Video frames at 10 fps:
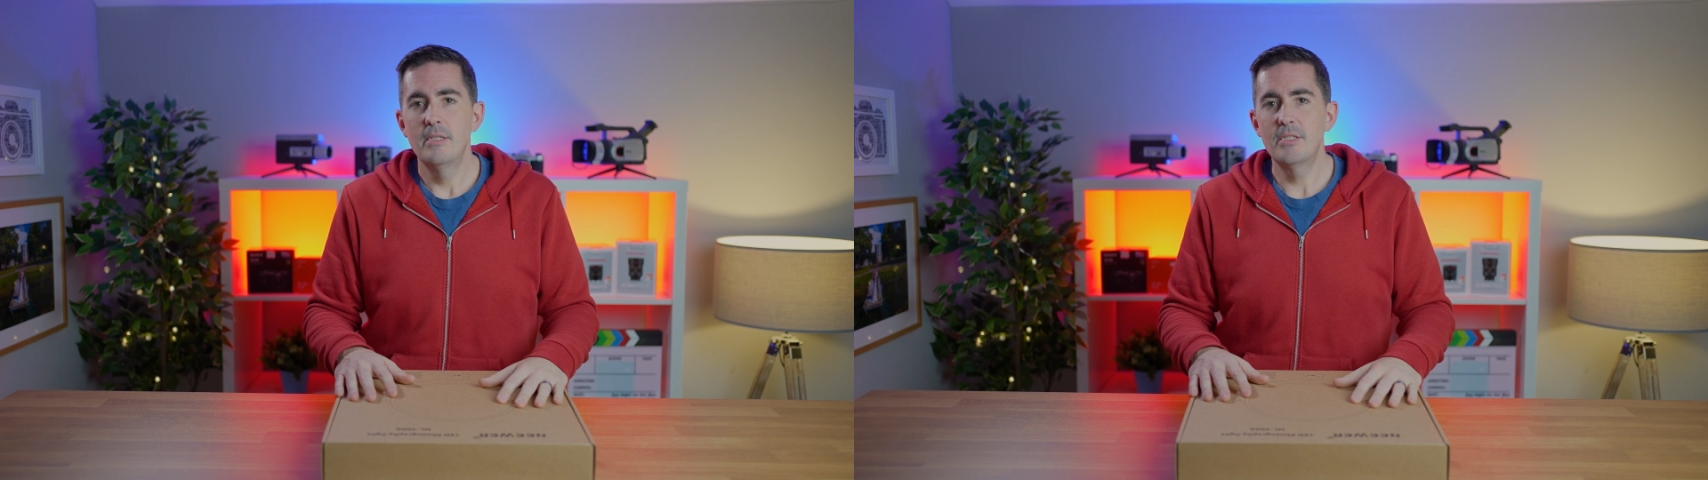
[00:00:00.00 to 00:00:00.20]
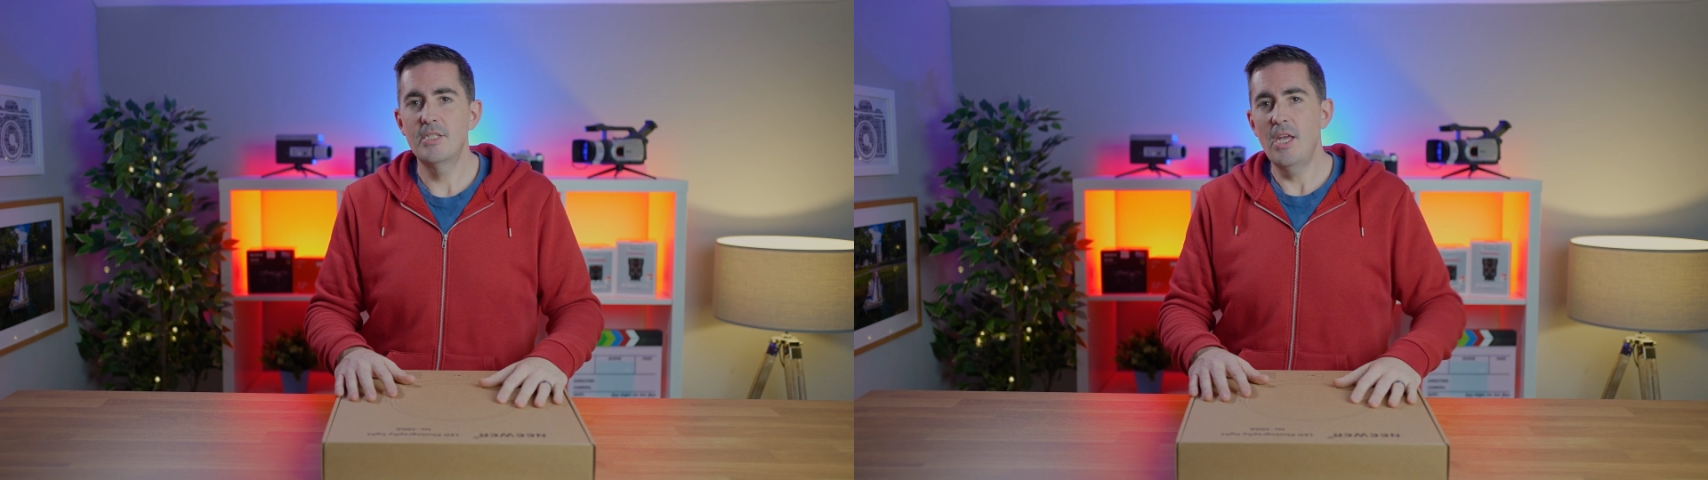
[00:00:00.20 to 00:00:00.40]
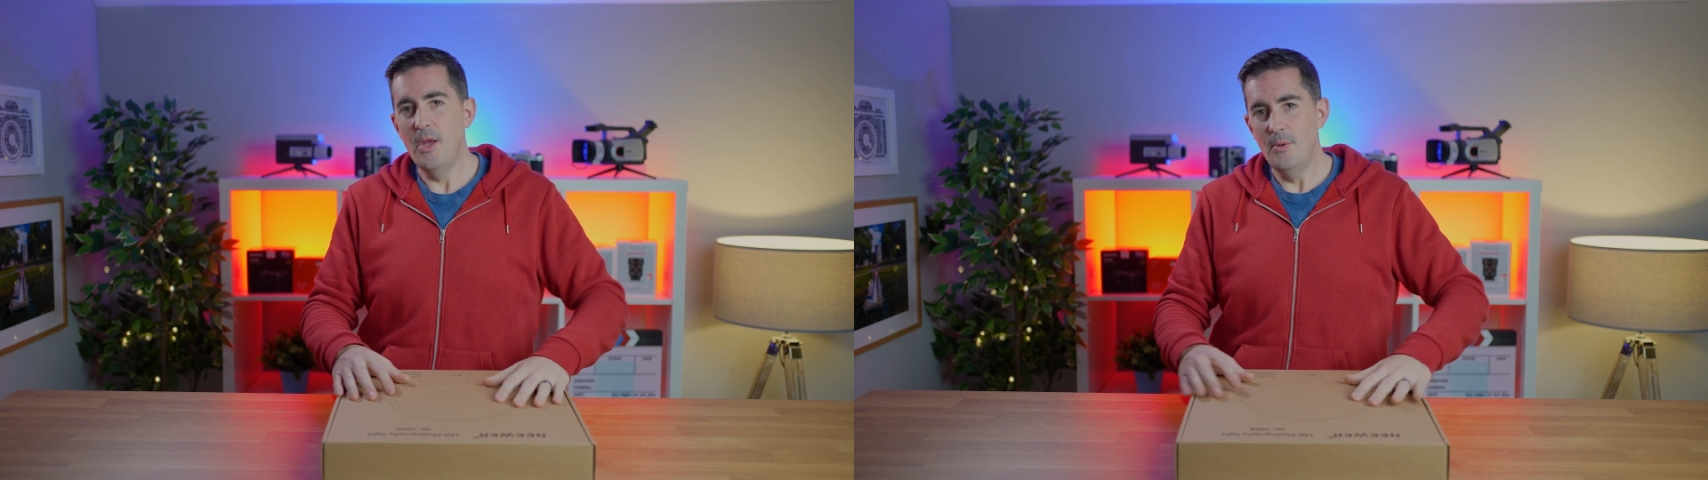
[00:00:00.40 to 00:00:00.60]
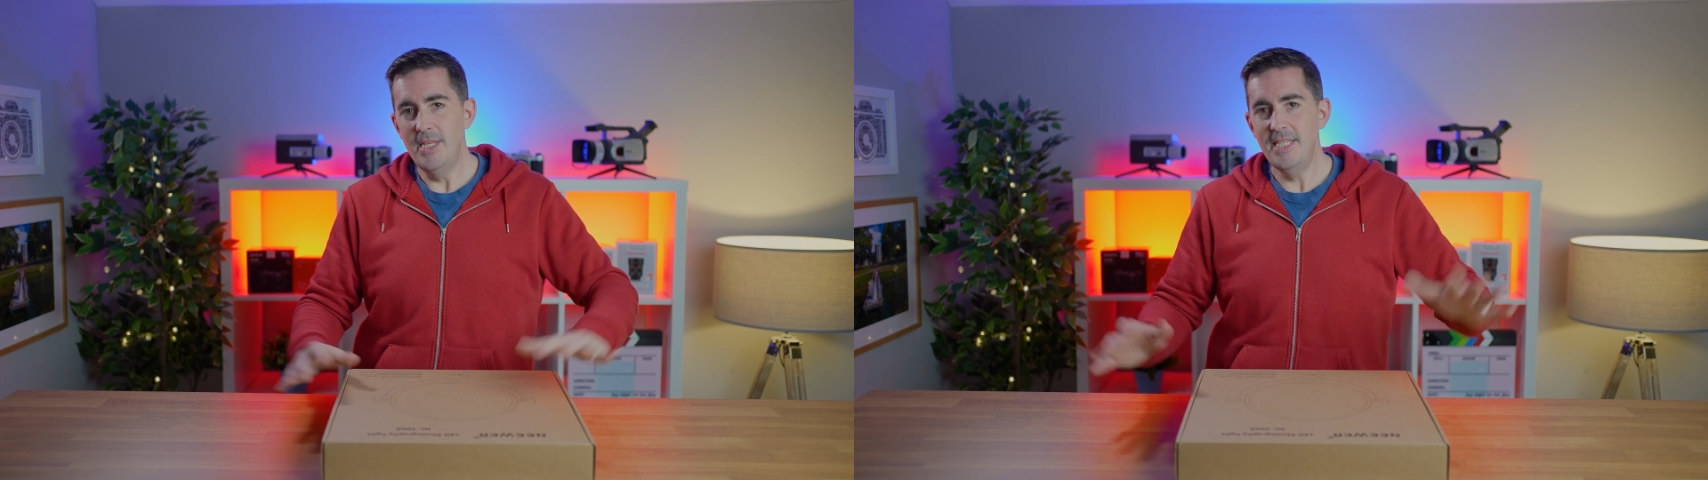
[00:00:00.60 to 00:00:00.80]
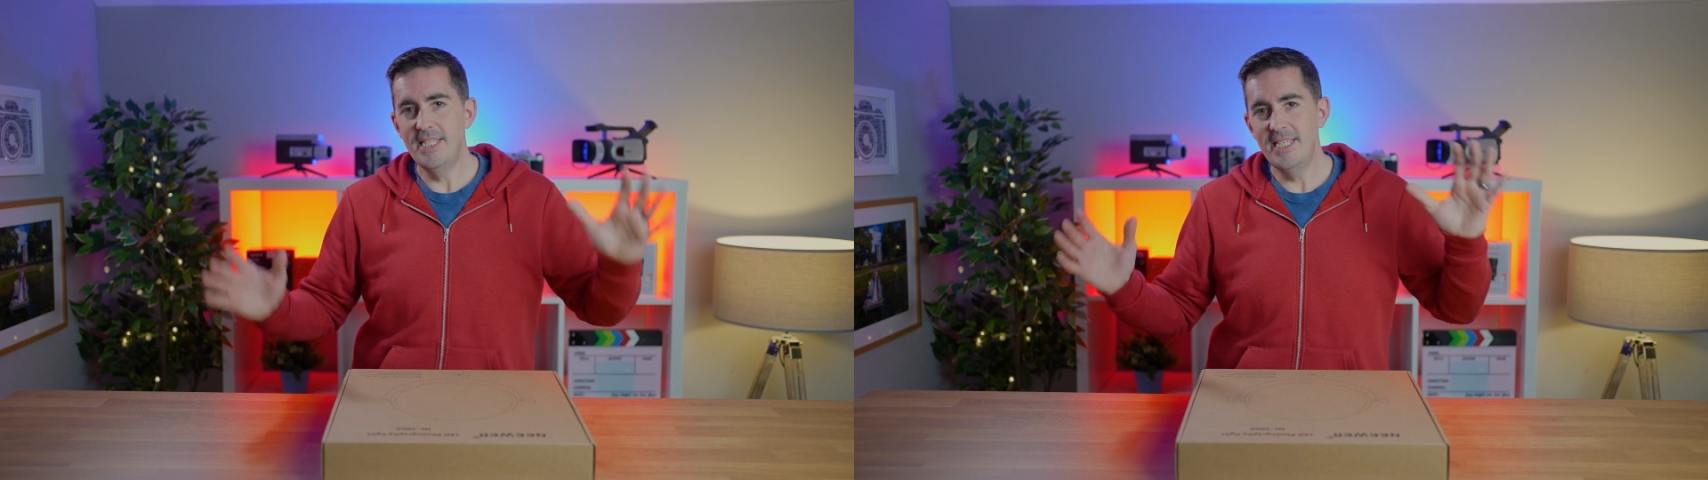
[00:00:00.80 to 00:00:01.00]
So
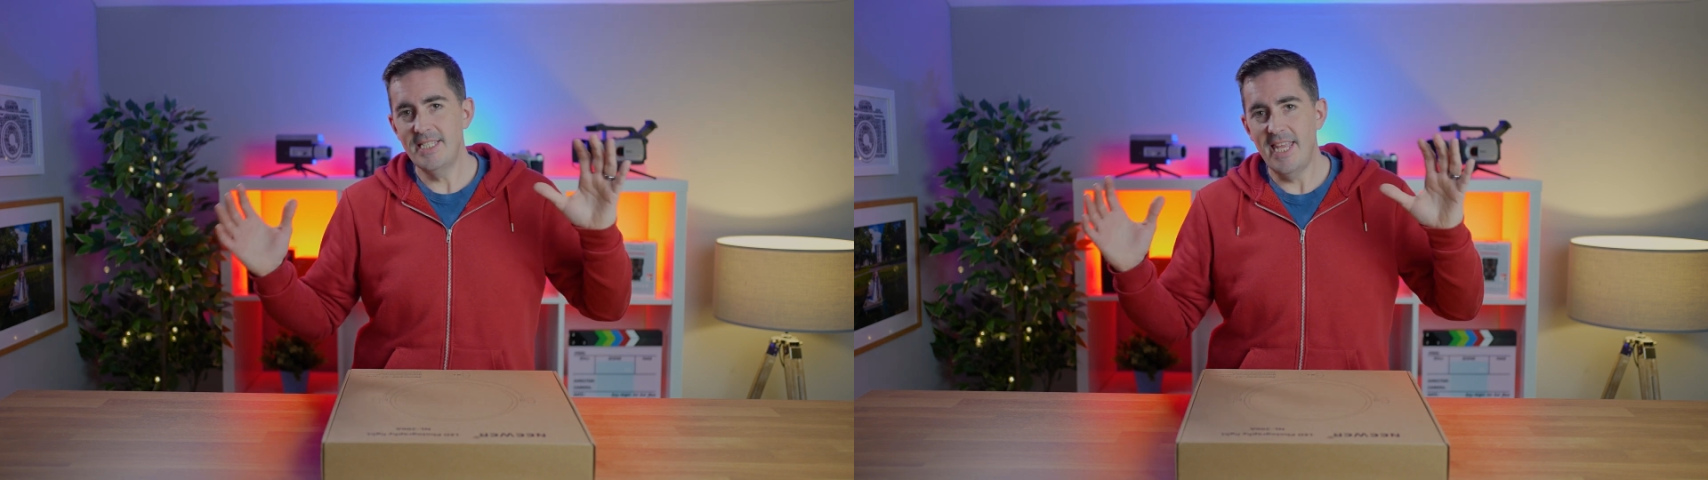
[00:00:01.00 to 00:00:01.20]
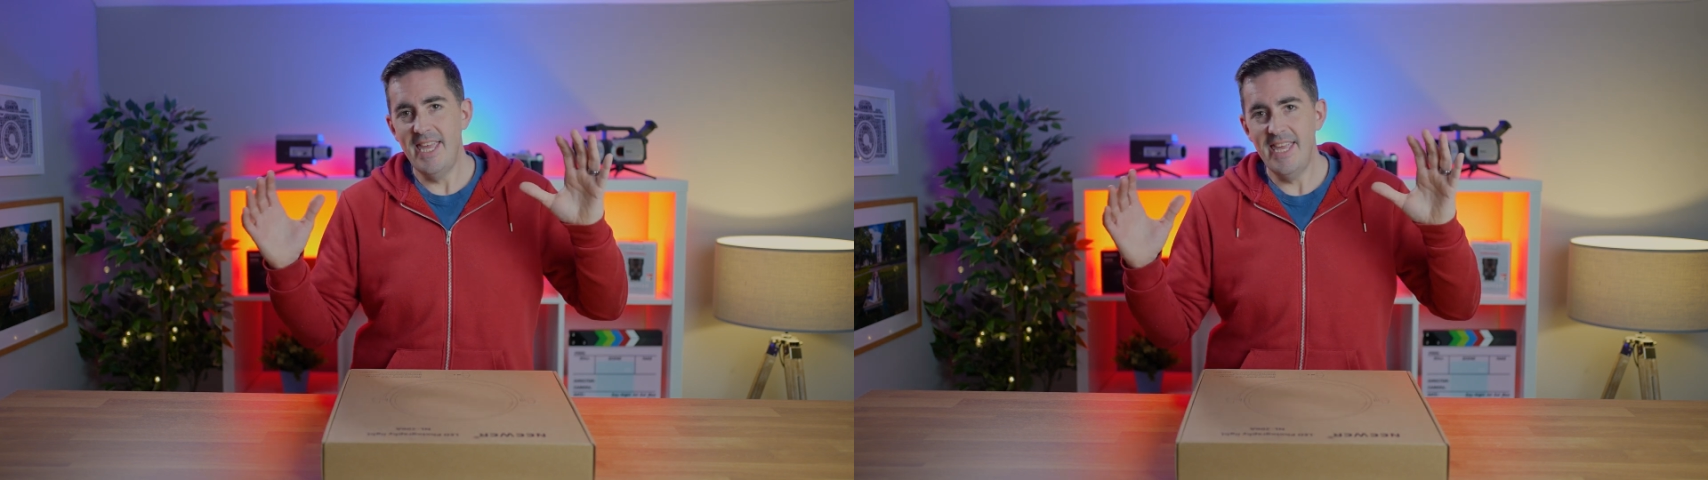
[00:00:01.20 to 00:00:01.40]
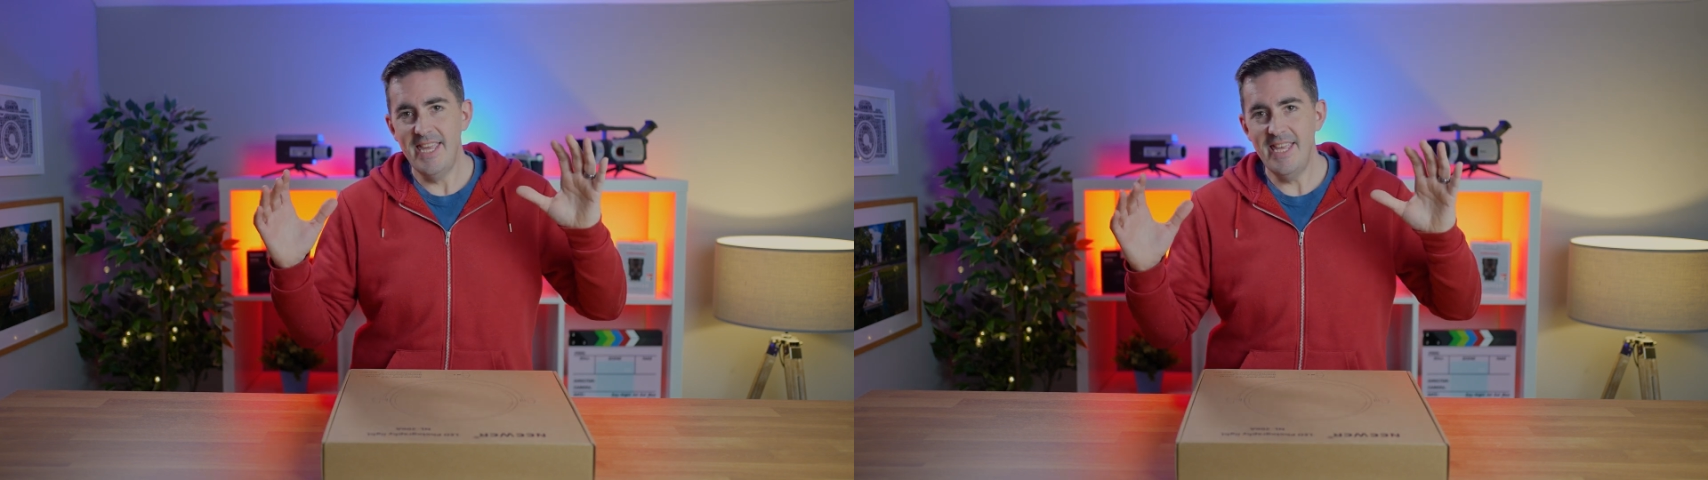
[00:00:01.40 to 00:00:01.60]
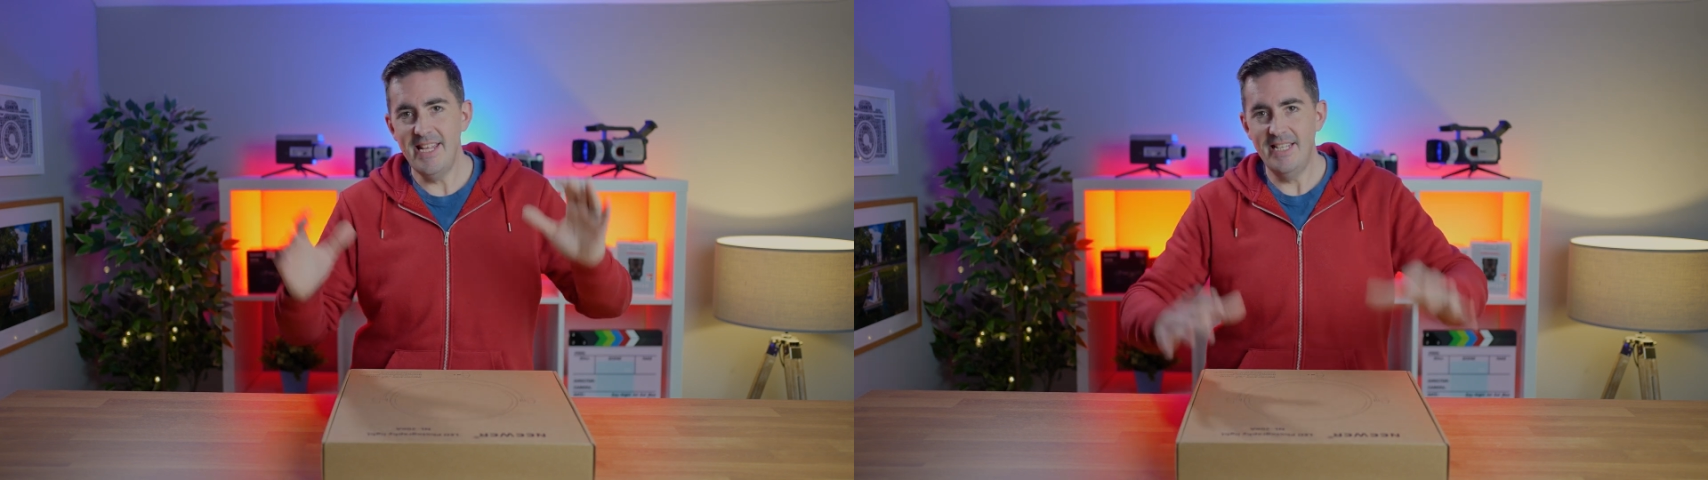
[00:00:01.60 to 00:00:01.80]
this is a